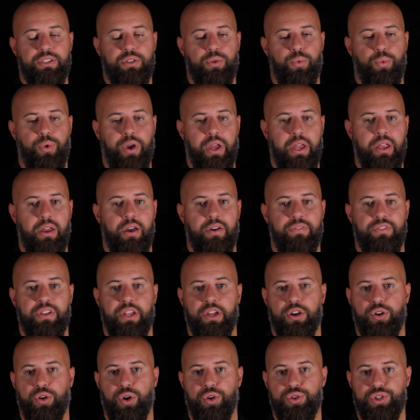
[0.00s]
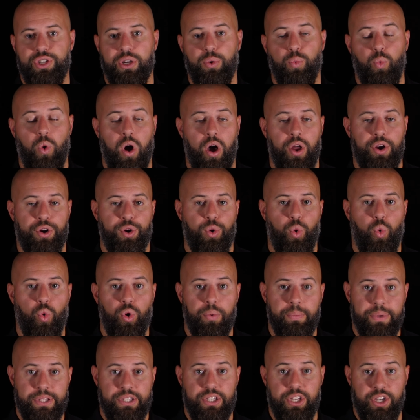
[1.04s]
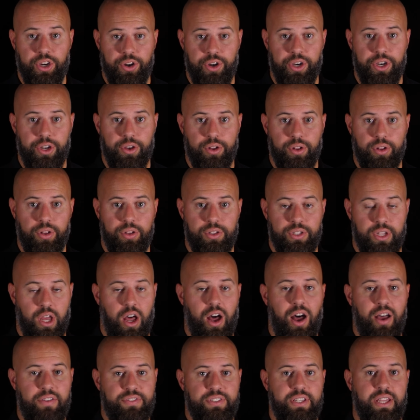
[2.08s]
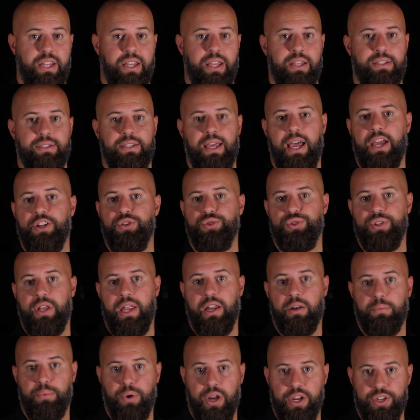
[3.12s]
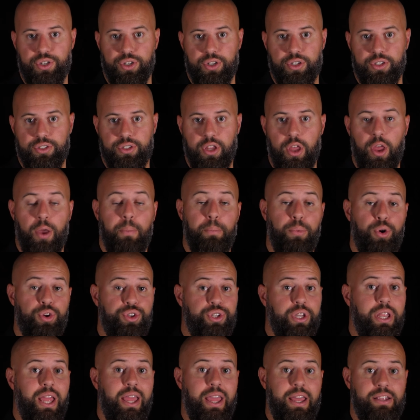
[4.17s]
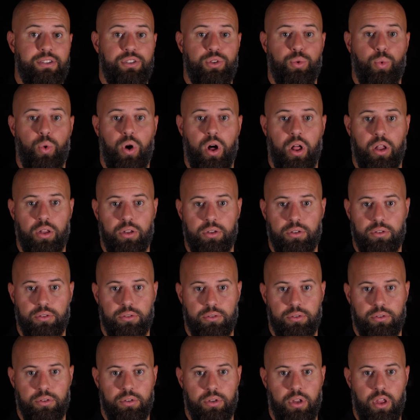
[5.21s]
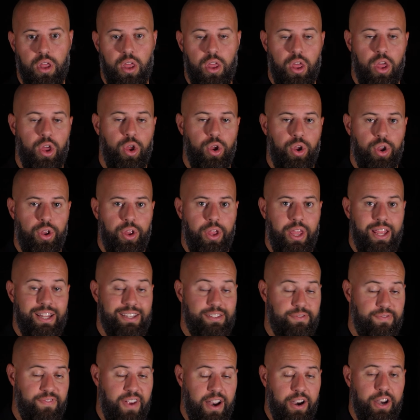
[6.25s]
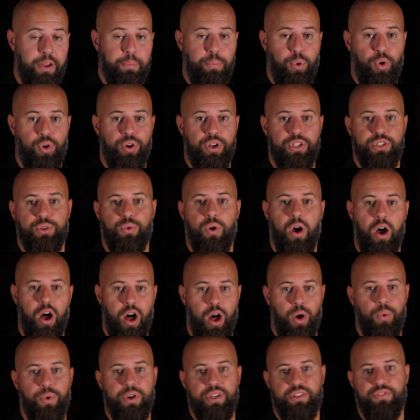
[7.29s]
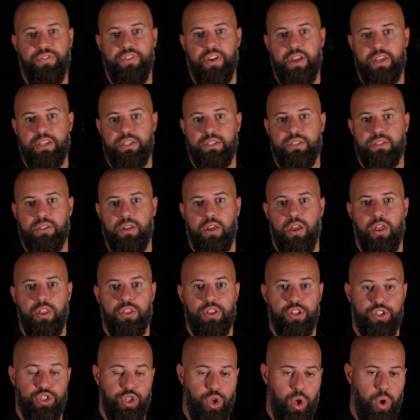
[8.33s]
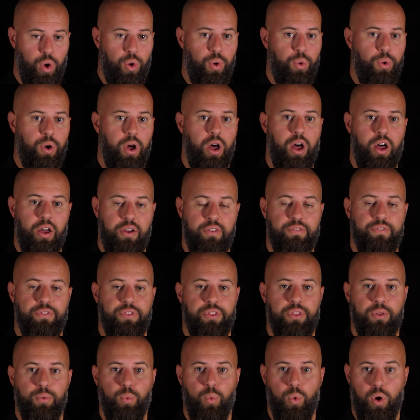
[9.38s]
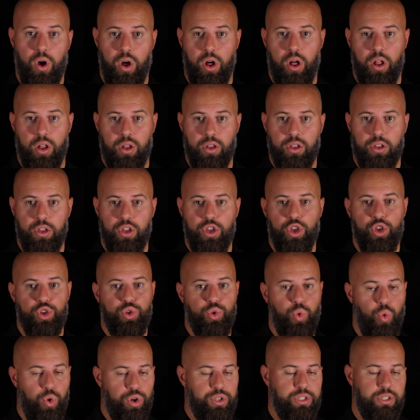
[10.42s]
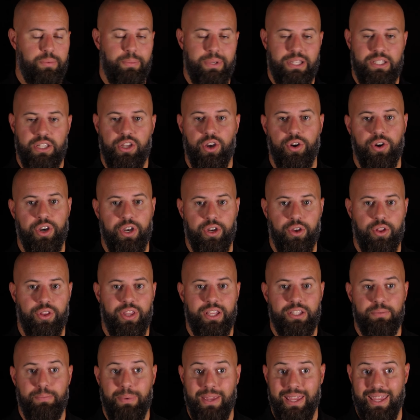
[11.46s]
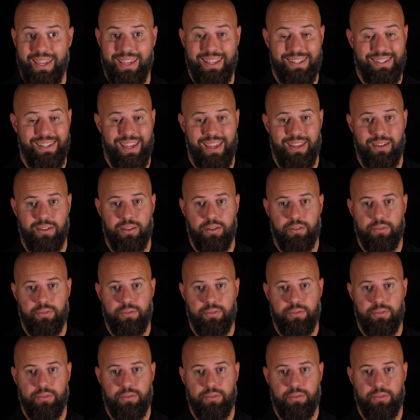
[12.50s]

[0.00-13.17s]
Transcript: the weight of the encroaching water or material to offset against the hydrostatic pressures pushing against the wall. It is very important to always face the toe of the wall towards the material that's being contained.